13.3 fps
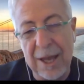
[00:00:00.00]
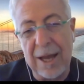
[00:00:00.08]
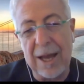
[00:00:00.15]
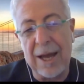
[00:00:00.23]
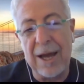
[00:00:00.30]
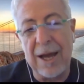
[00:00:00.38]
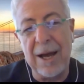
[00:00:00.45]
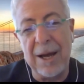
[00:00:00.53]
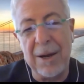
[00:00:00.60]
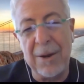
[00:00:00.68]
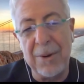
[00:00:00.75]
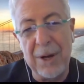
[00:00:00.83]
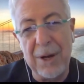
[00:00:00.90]

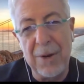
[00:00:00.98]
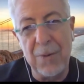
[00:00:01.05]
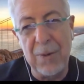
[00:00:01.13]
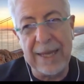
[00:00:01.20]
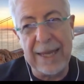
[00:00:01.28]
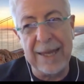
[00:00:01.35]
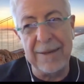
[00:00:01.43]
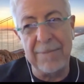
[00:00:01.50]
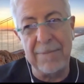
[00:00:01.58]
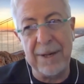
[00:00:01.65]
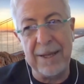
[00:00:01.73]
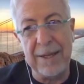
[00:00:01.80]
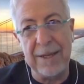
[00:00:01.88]
how we can
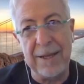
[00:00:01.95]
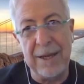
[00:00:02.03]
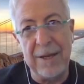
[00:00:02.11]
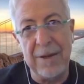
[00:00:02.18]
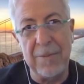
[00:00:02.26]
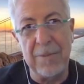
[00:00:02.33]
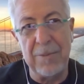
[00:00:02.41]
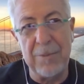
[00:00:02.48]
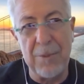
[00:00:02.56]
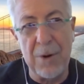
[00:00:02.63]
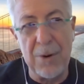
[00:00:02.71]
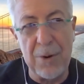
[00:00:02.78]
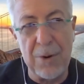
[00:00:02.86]
bring
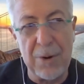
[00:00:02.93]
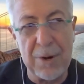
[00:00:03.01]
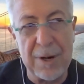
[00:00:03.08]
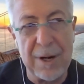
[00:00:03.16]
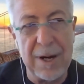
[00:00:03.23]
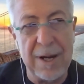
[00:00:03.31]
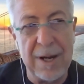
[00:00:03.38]
more